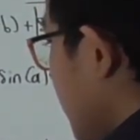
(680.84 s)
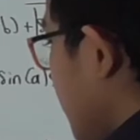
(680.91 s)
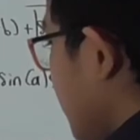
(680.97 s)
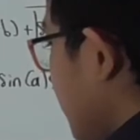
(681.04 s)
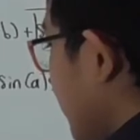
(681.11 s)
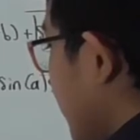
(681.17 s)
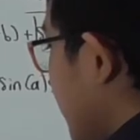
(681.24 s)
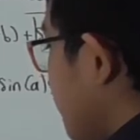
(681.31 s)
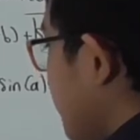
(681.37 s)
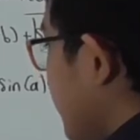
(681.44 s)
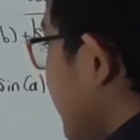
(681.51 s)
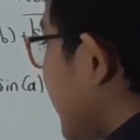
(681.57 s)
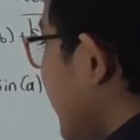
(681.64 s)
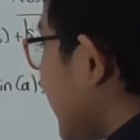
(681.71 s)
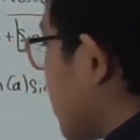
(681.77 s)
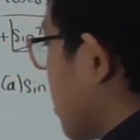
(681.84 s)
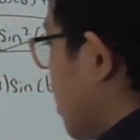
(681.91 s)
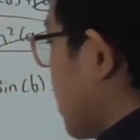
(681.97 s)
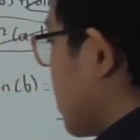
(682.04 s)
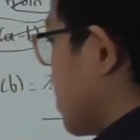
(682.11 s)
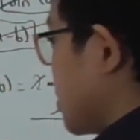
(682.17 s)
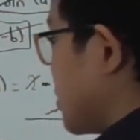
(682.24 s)
is going to be
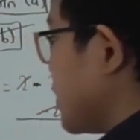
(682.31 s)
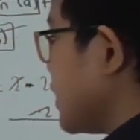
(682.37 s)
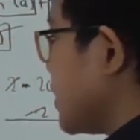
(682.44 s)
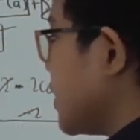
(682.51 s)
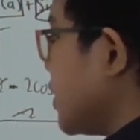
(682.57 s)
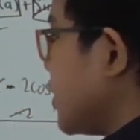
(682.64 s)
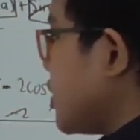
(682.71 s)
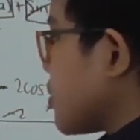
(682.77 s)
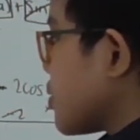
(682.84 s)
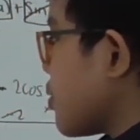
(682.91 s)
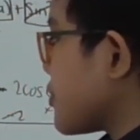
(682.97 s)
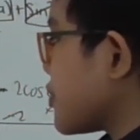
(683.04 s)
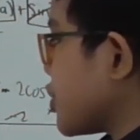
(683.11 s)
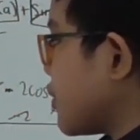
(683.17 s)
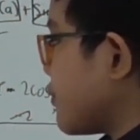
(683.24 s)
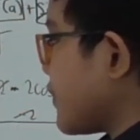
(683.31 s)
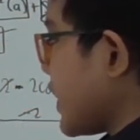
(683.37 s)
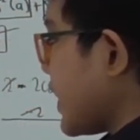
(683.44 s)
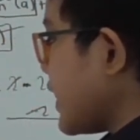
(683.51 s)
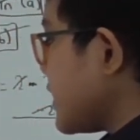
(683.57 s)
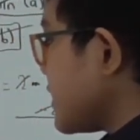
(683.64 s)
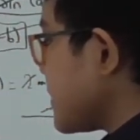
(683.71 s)
equal to cosine of
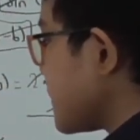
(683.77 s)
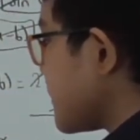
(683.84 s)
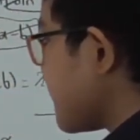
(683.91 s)
A